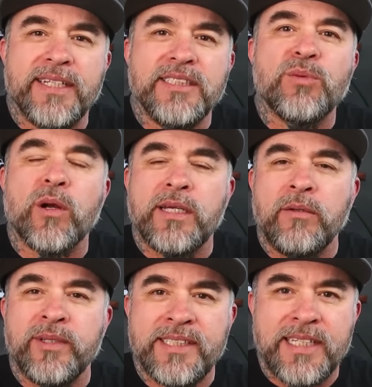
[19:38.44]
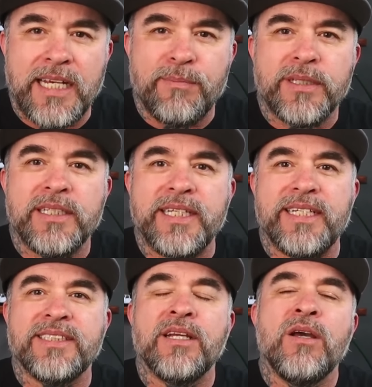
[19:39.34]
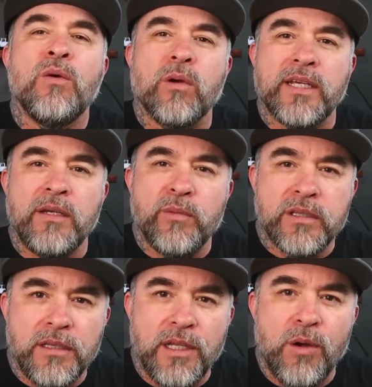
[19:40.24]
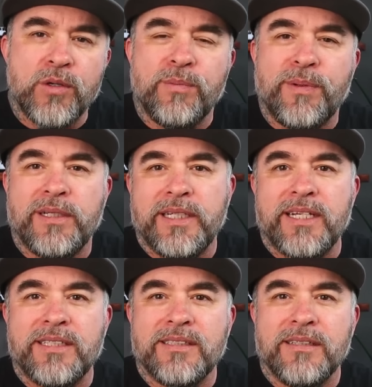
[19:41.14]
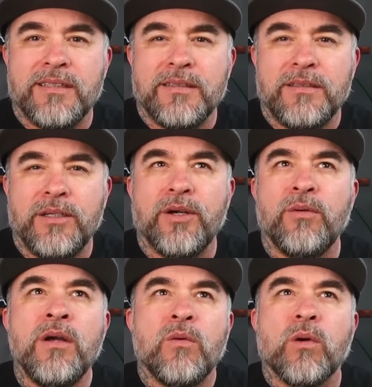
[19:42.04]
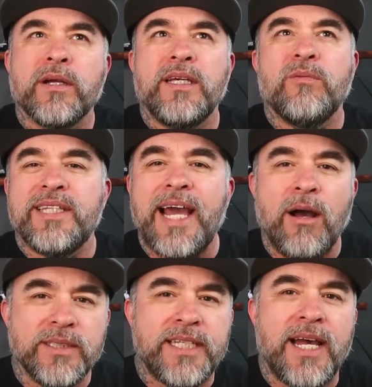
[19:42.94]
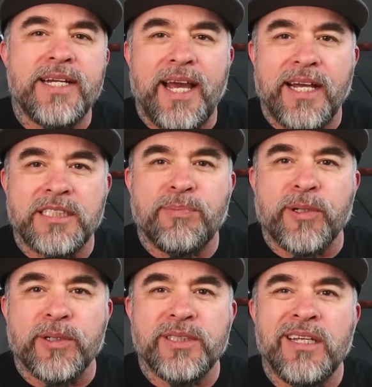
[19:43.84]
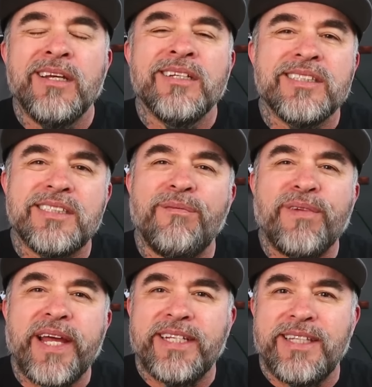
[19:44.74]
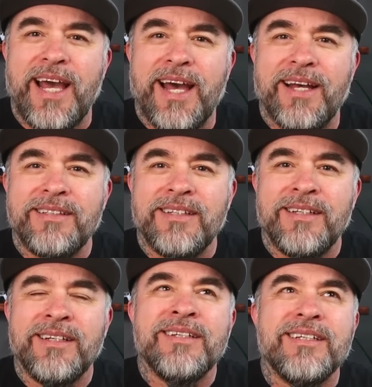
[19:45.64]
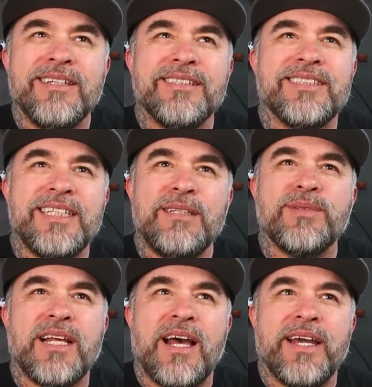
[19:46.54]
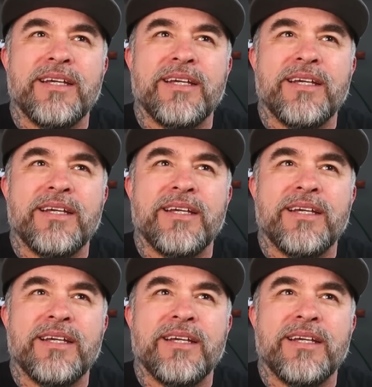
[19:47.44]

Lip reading: working with state police, working with local police, working with outside experts, stuff like that. It seems like